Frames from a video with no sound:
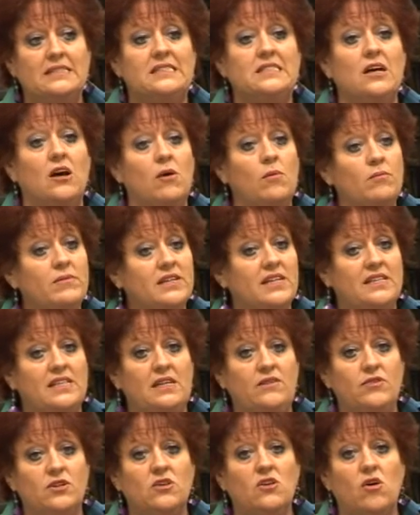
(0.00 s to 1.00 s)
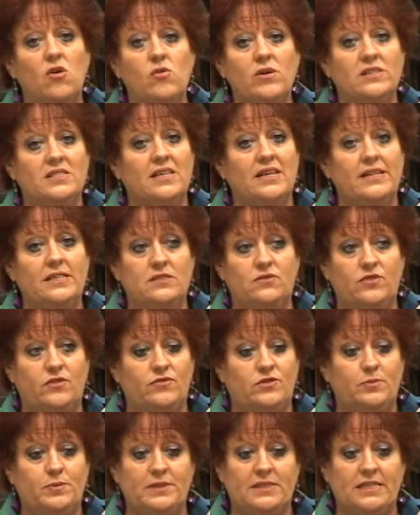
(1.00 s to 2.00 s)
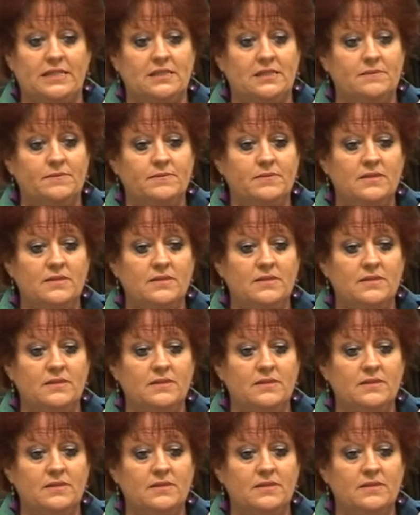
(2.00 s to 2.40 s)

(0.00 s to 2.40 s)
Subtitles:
Some can even go as high as 50%.